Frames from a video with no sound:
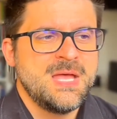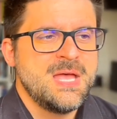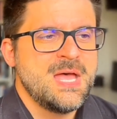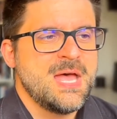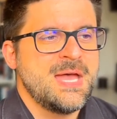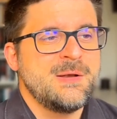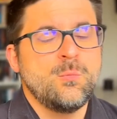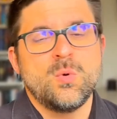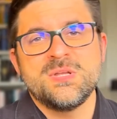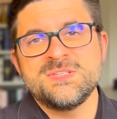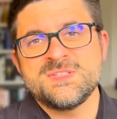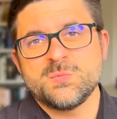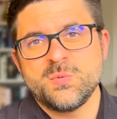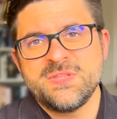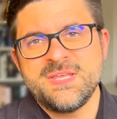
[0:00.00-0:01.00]
And
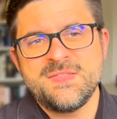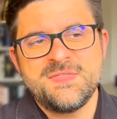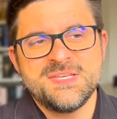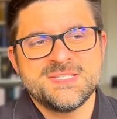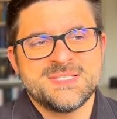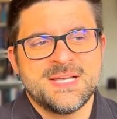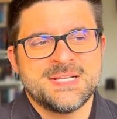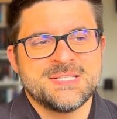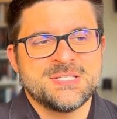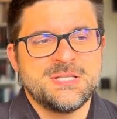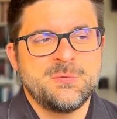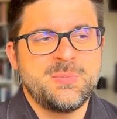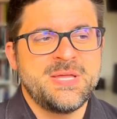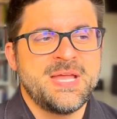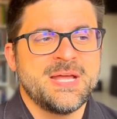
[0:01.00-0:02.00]
once we did this, actually,
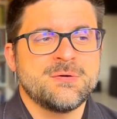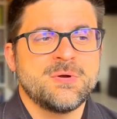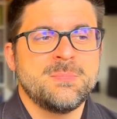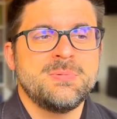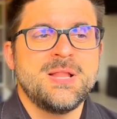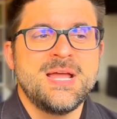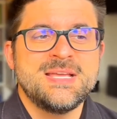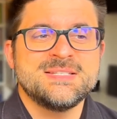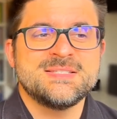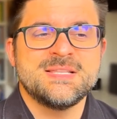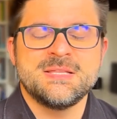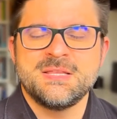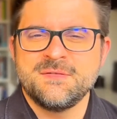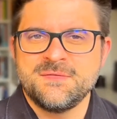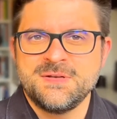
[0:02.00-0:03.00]
we can replace the
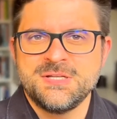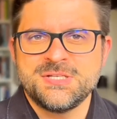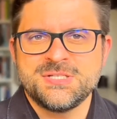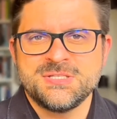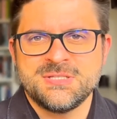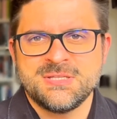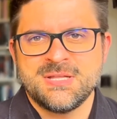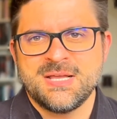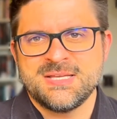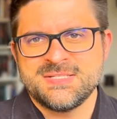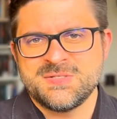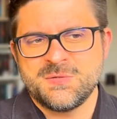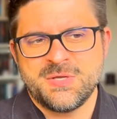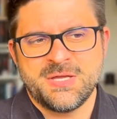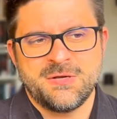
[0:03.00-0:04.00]
definition,
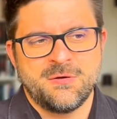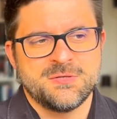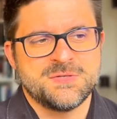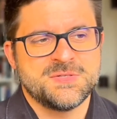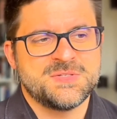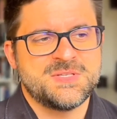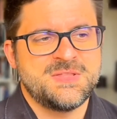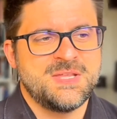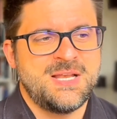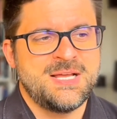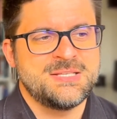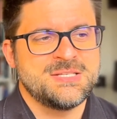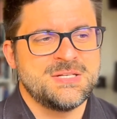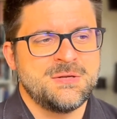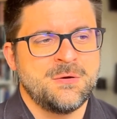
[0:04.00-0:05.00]
as you can also see the
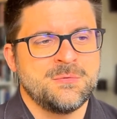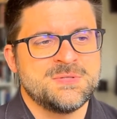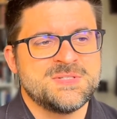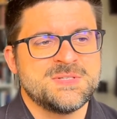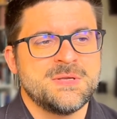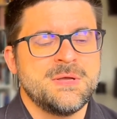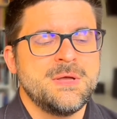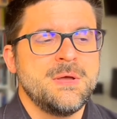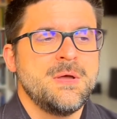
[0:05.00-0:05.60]
lecture notes,